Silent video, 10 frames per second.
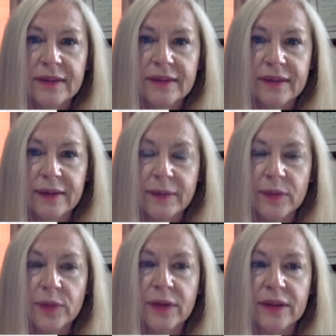type
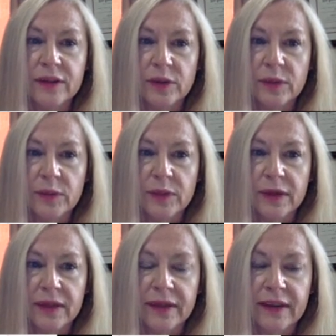3 Tobit
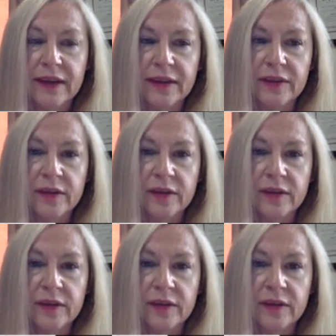model that also